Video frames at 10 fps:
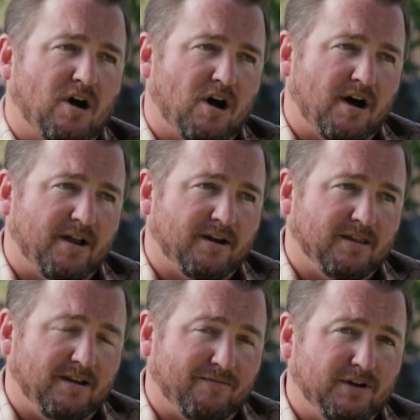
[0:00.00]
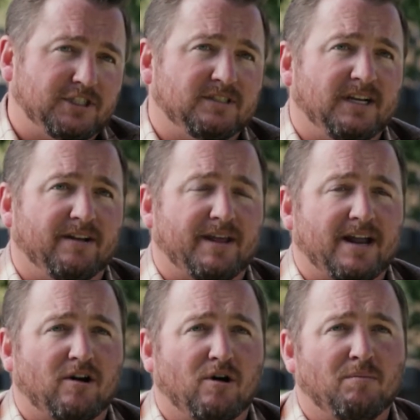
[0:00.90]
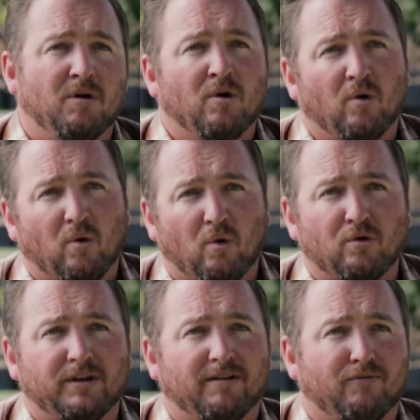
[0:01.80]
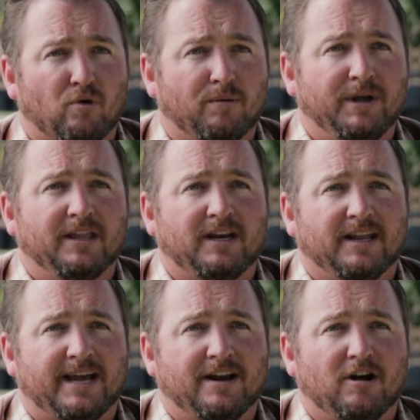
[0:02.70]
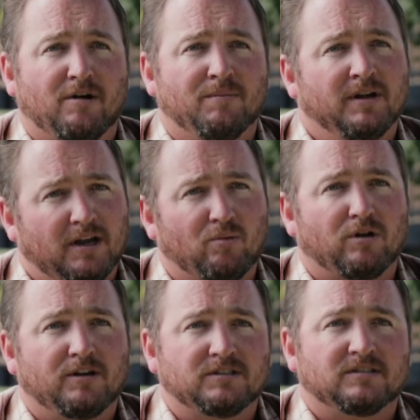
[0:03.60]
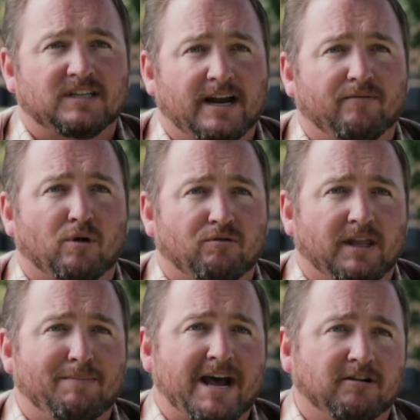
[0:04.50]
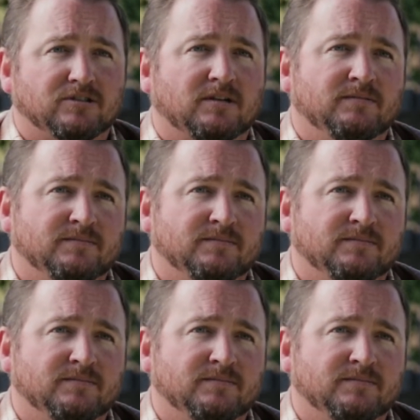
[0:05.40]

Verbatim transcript: on the efficiency of that home or the affordability of that home, and we're losing sight of what really matters.